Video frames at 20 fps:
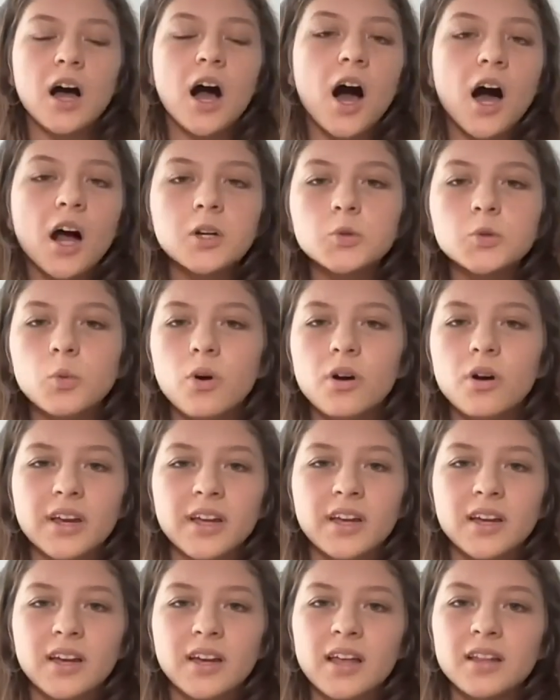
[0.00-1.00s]

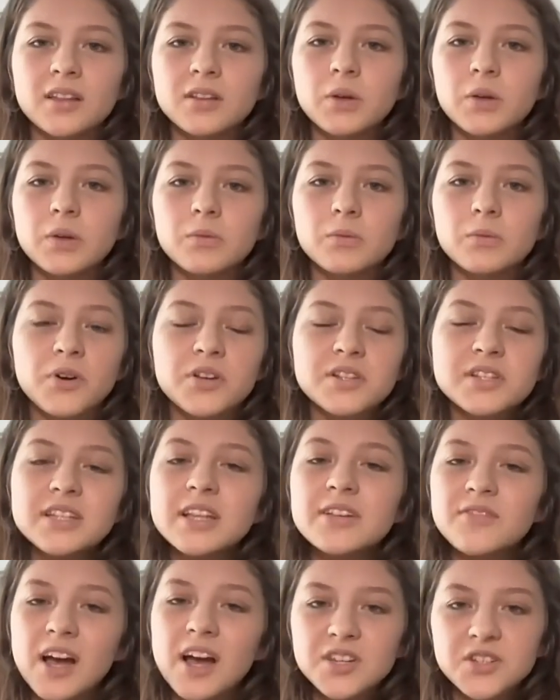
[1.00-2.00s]
hardworking, and
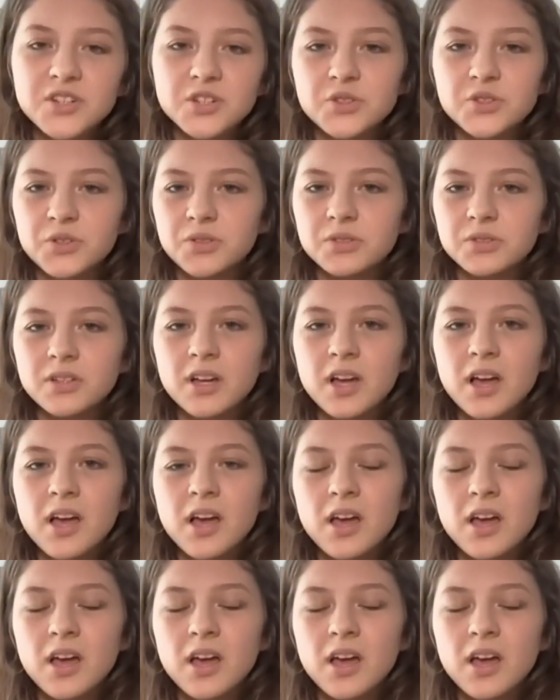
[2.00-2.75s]
positive attitude,